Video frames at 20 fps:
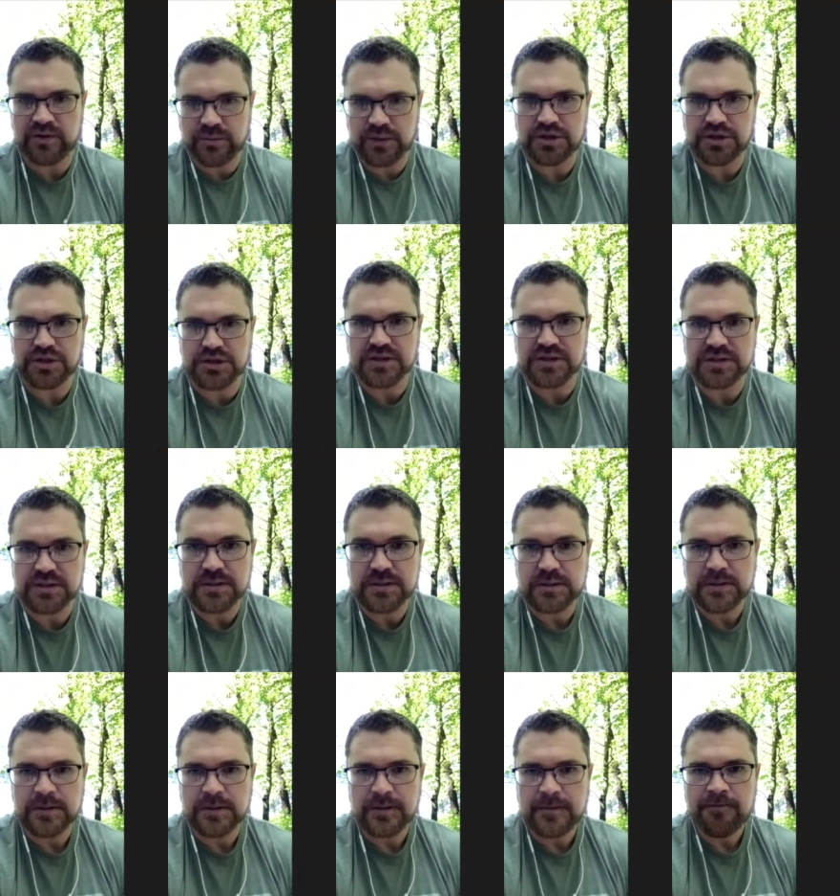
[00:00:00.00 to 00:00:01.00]
missions.
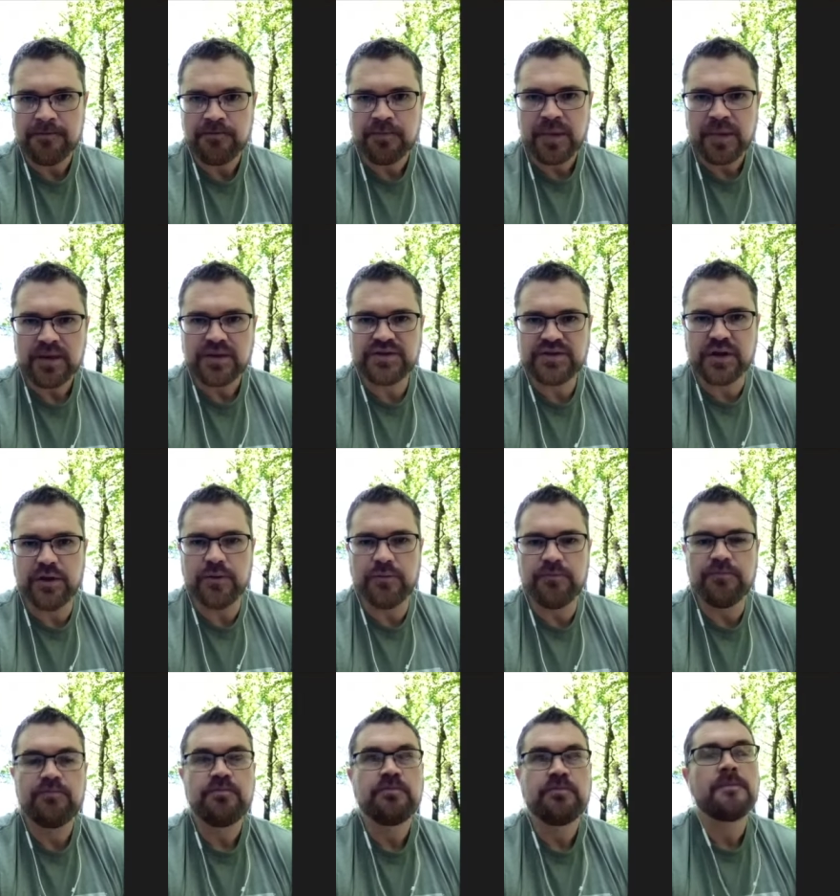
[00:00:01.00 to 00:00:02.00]
So
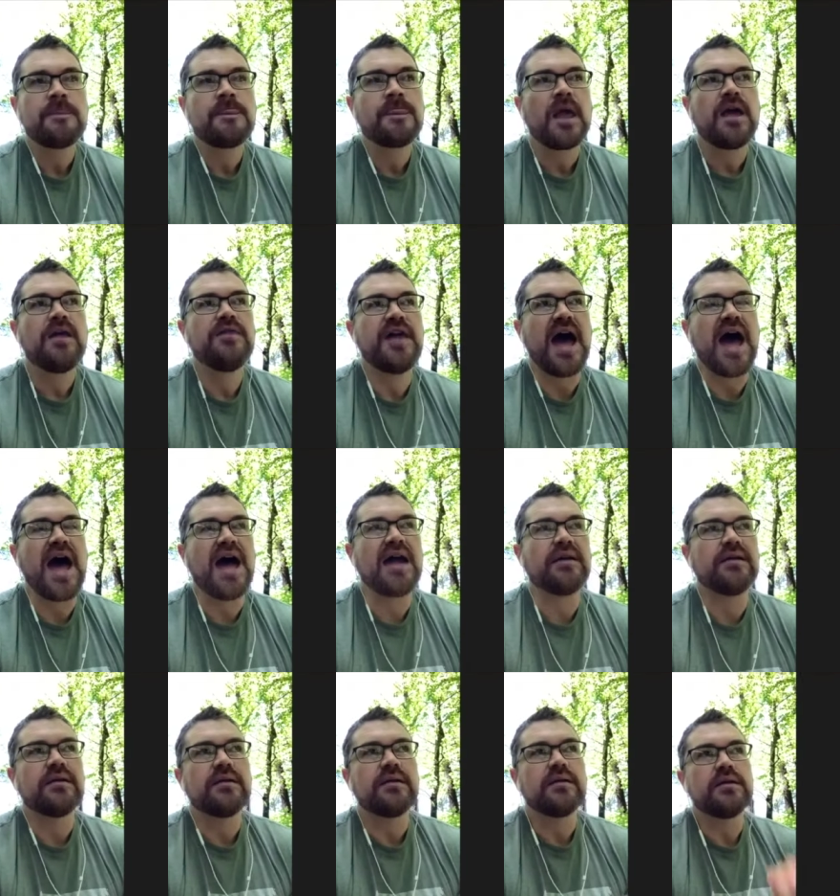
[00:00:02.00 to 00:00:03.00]
that
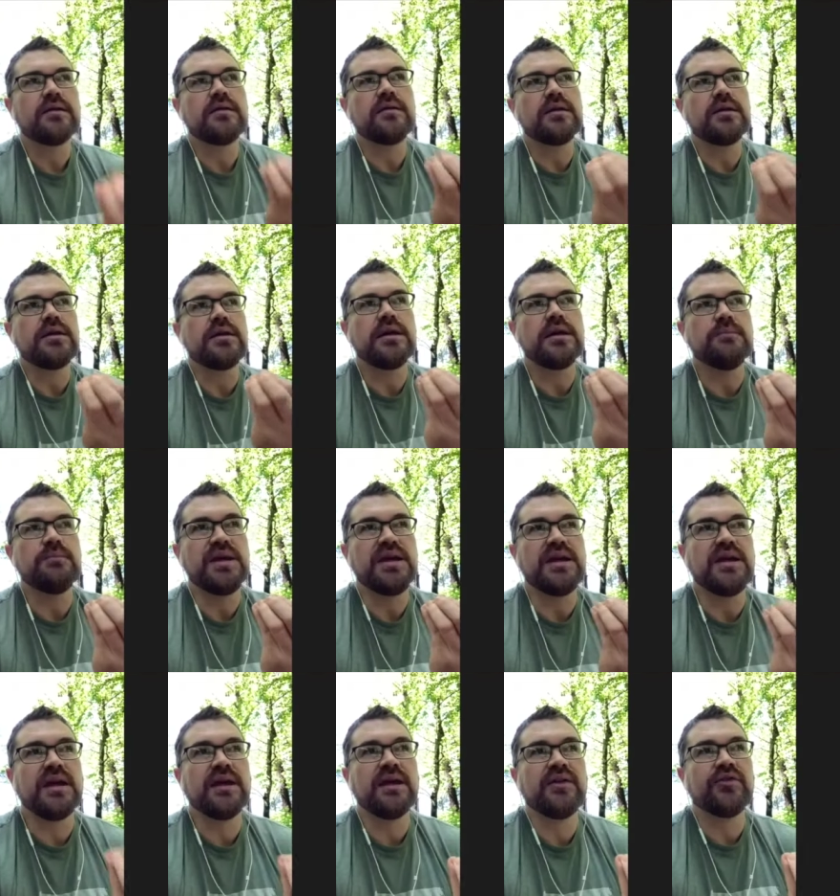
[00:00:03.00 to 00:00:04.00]

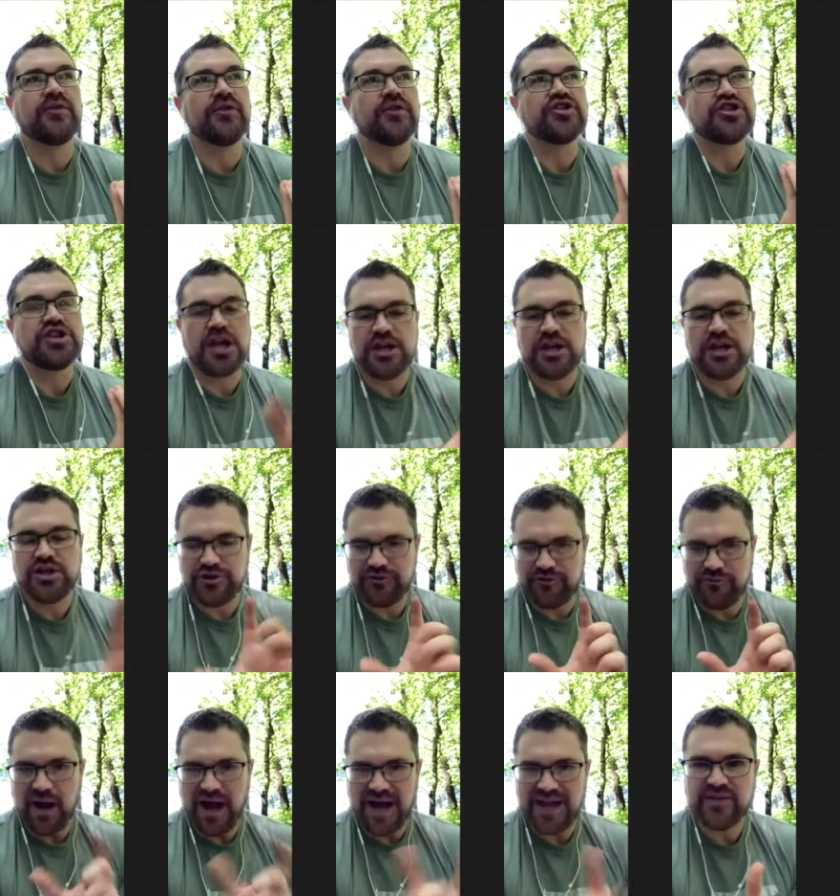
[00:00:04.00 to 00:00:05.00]
begins a change of
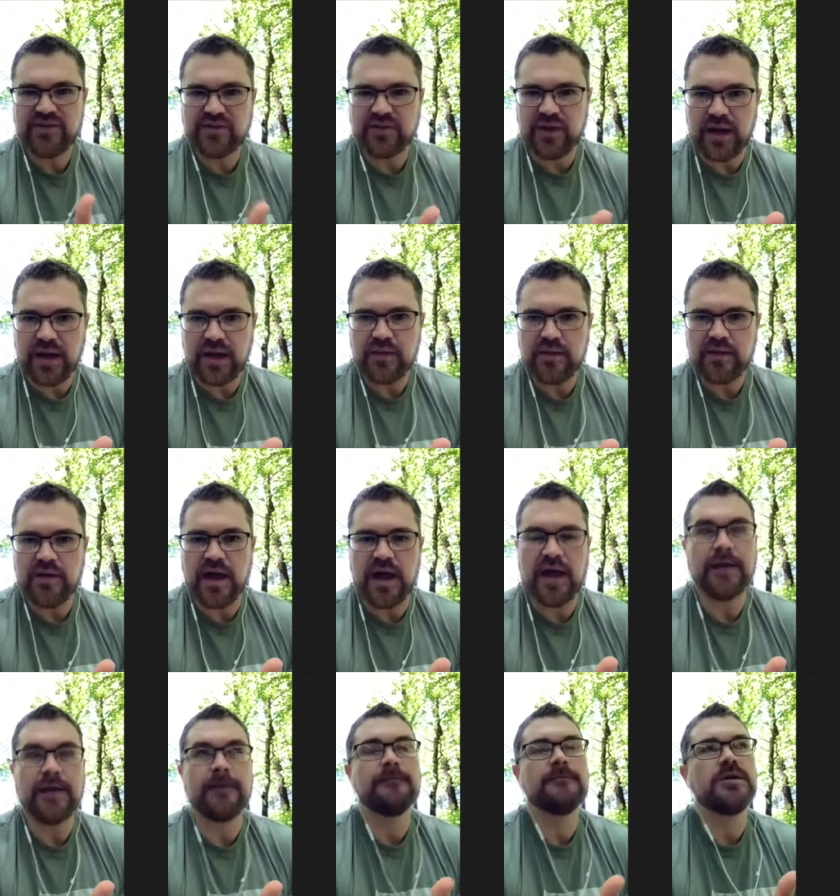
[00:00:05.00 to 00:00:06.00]
mindset
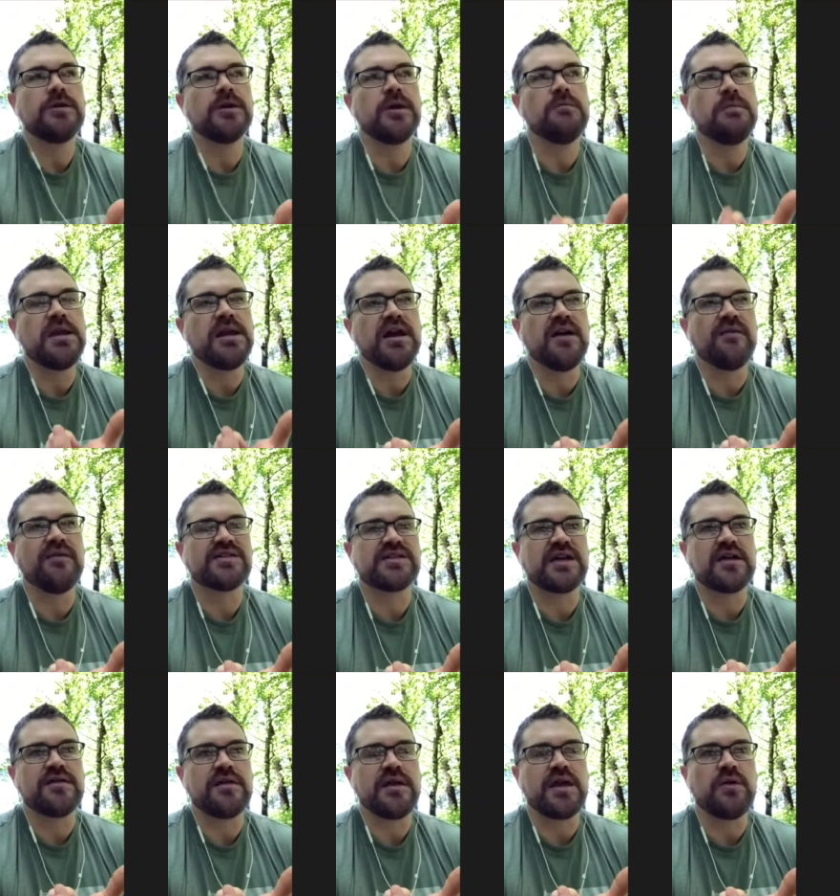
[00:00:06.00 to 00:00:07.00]
that you know many of us I
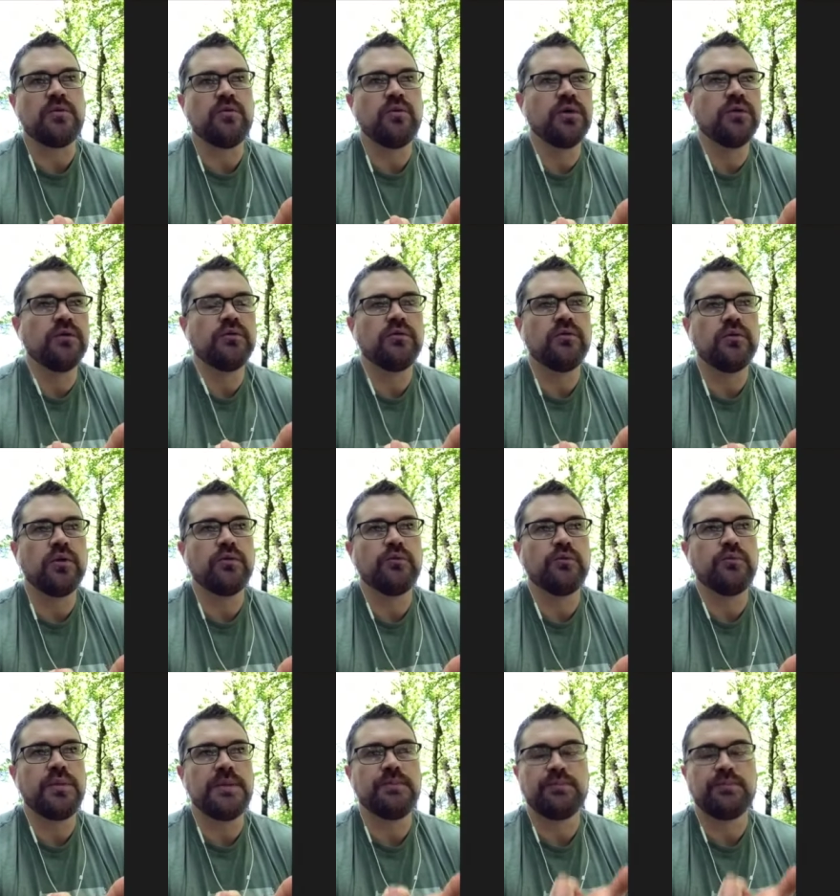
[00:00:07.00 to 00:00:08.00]
think will will
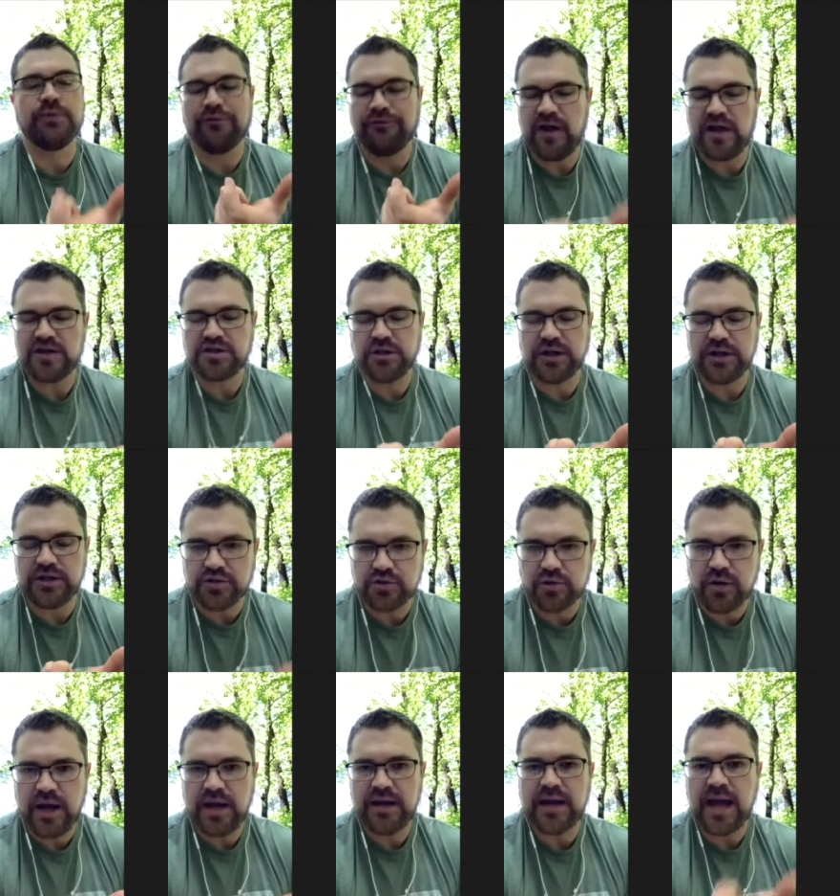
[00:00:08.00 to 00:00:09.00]
be professionally
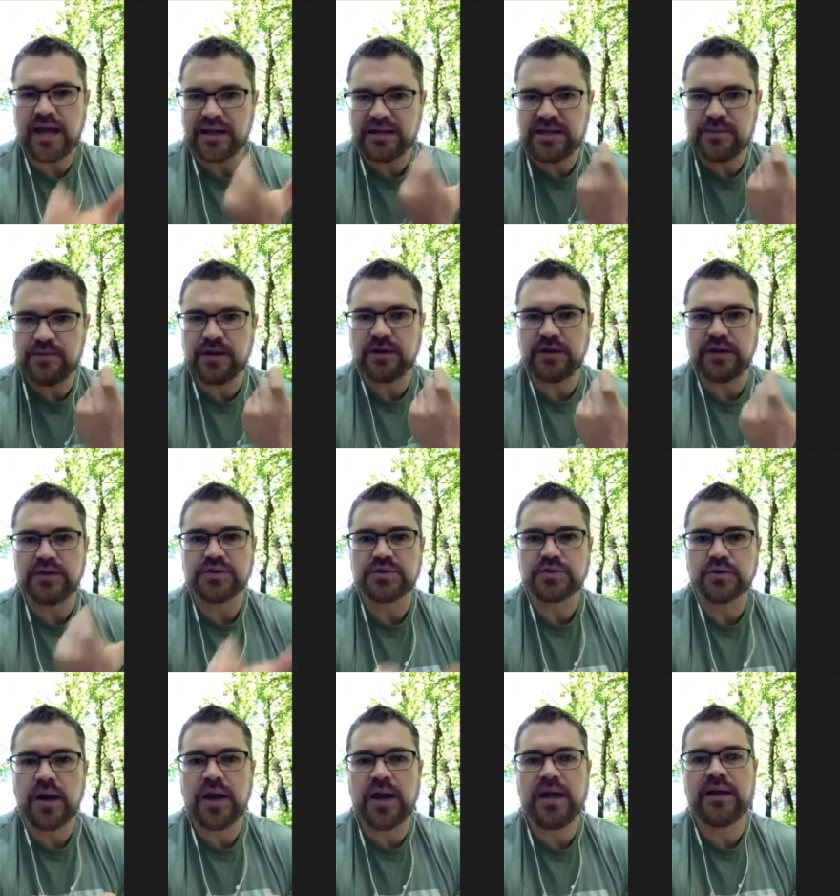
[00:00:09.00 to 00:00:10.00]
trained, academically
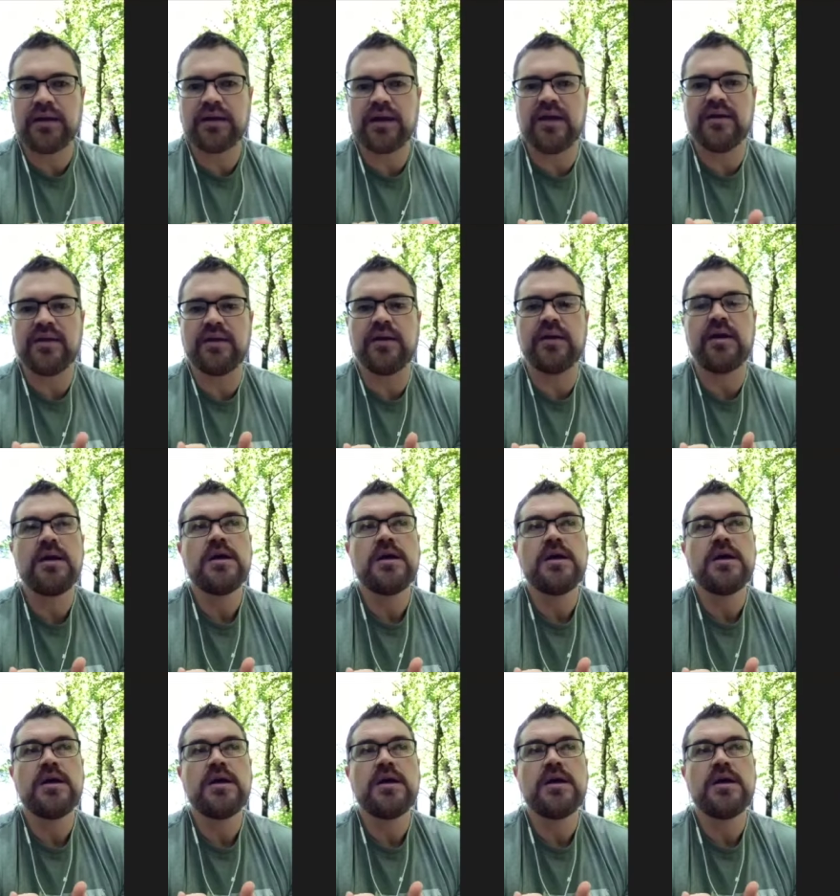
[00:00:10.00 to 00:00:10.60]
trained, and then